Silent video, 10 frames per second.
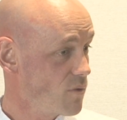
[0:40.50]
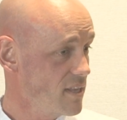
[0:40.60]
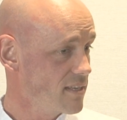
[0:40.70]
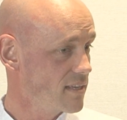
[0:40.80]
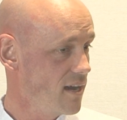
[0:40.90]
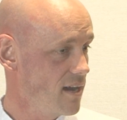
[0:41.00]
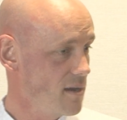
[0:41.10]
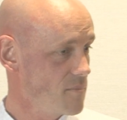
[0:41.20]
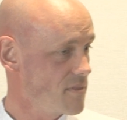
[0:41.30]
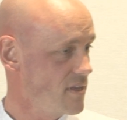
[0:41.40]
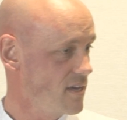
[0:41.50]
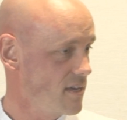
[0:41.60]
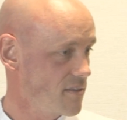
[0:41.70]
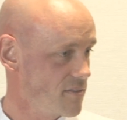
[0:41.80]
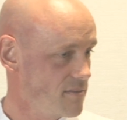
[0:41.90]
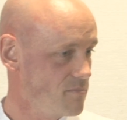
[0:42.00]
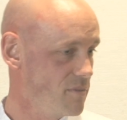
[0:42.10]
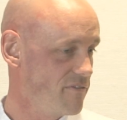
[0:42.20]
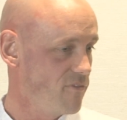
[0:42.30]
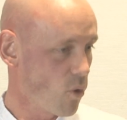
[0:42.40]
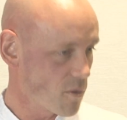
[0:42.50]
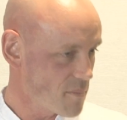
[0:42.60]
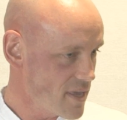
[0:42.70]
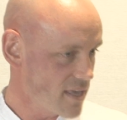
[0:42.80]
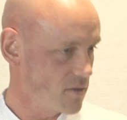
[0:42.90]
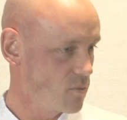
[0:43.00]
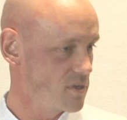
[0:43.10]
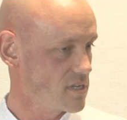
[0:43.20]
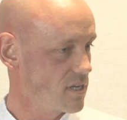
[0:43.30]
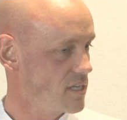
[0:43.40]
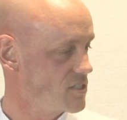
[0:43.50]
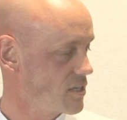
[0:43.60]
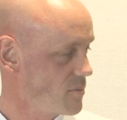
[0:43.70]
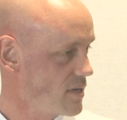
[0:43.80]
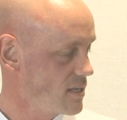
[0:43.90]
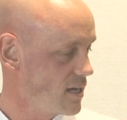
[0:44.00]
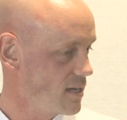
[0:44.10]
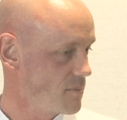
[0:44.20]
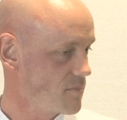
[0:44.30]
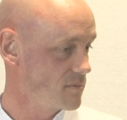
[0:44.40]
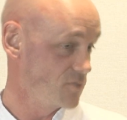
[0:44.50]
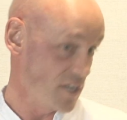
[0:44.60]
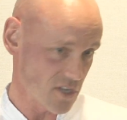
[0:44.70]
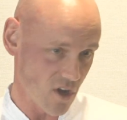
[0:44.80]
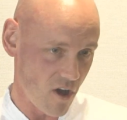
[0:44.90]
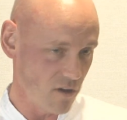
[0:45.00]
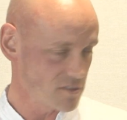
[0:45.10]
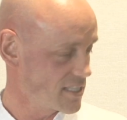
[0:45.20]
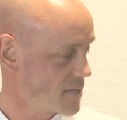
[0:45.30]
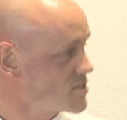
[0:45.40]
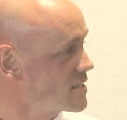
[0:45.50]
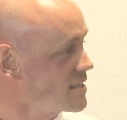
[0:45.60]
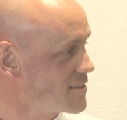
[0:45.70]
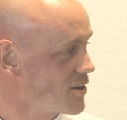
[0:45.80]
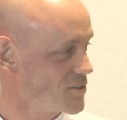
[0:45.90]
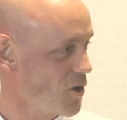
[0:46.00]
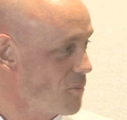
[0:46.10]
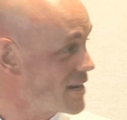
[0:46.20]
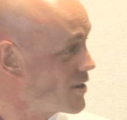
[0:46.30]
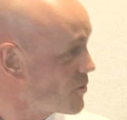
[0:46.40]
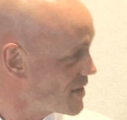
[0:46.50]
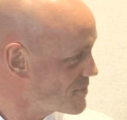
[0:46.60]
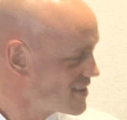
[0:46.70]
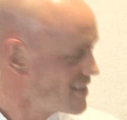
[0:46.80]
Really, before me was a gentleman, Jason Hall, CMC. Y'all might know him.